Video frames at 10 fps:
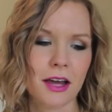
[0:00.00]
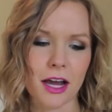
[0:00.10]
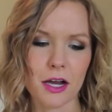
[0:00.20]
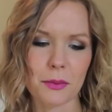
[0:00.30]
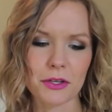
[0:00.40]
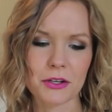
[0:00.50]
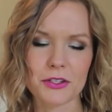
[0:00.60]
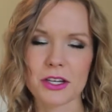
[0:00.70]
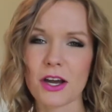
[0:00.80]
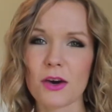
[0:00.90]
a couple
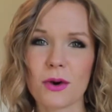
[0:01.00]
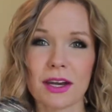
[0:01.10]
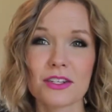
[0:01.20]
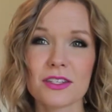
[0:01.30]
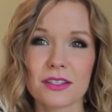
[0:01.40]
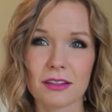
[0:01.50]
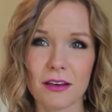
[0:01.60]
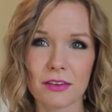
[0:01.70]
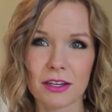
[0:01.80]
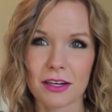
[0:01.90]
years ago, and I just
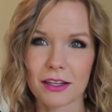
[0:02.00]
love it.